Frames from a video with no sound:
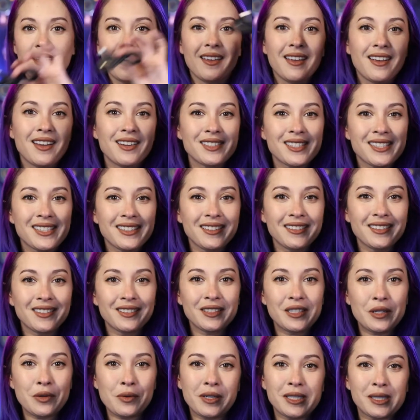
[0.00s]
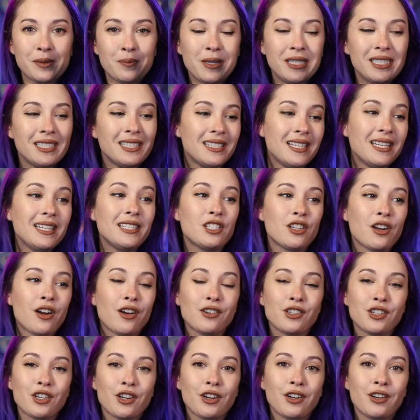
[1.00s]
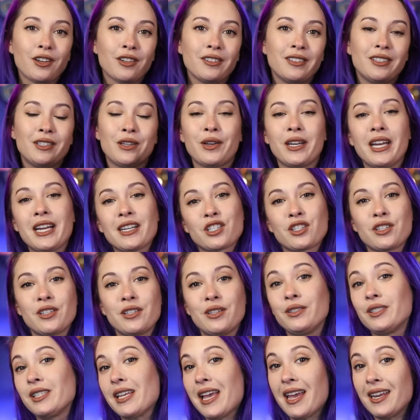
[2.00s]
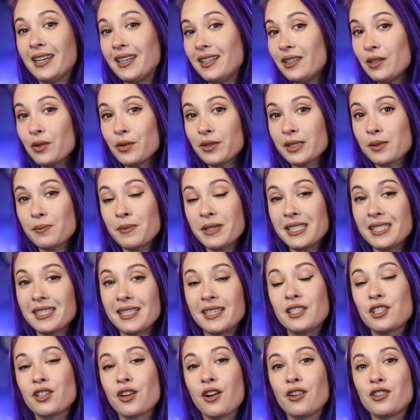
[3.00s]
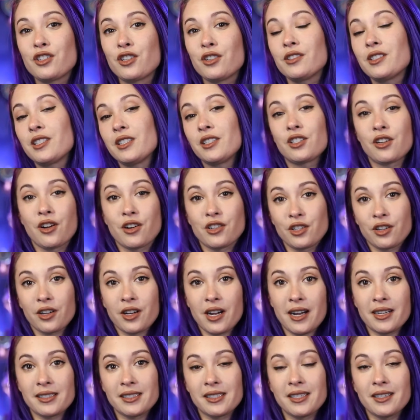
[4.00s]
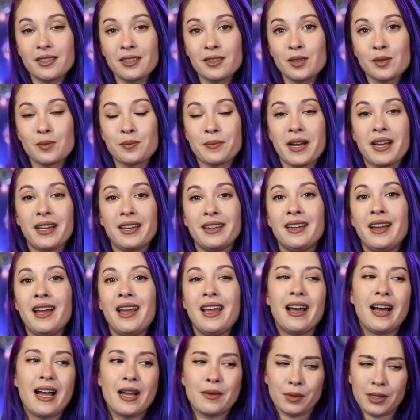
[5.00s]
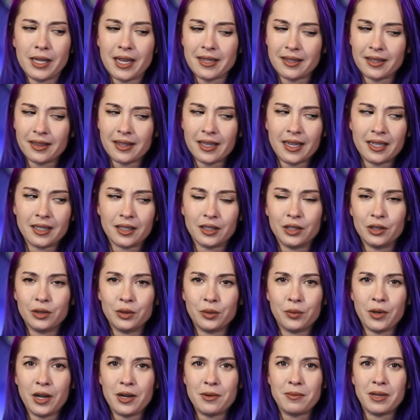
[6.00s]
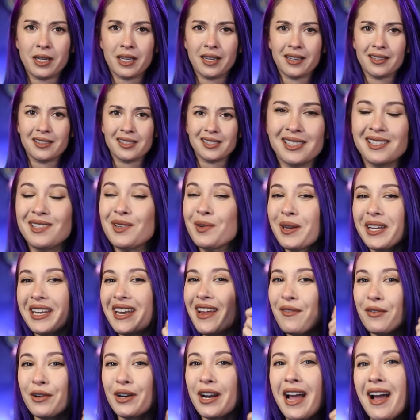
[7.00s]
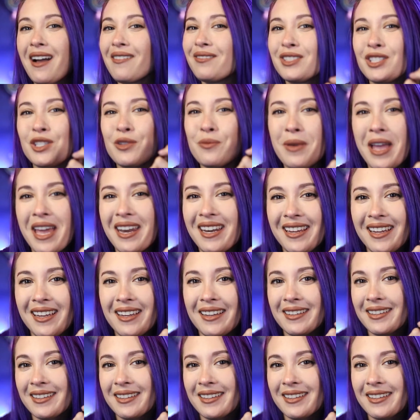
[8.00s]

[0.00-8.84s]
Here's the little USB-C charger. You can actually use any USB-C charger to charge your Cosears, but I'm glad that they include one because you can never have too many.